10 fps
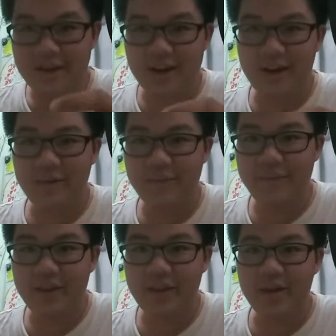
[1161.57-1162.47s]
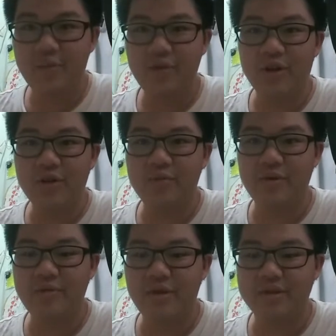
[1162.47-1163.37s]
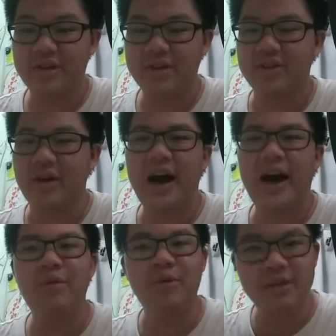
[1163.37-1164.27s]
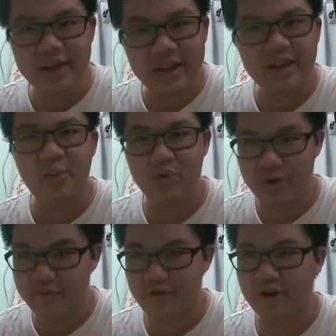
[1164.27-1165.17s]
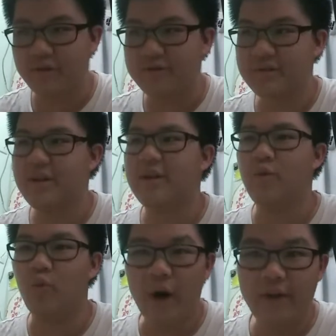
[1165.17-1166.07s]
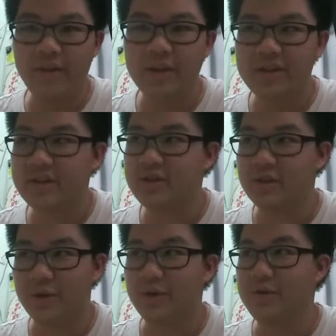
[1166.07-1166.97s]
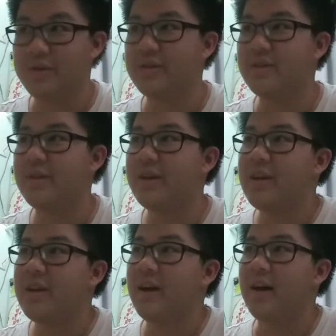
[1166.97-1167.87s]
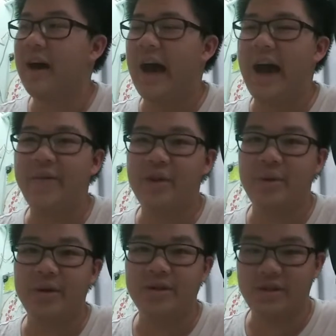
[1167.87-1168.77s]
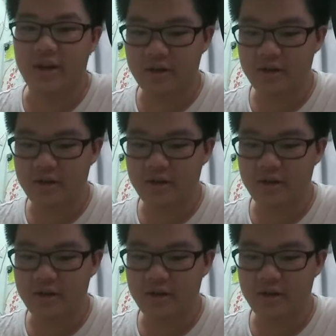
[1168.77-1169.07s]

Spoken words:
How? And pre-order Primrose also. I would get the Primrose when the stores have them on stock.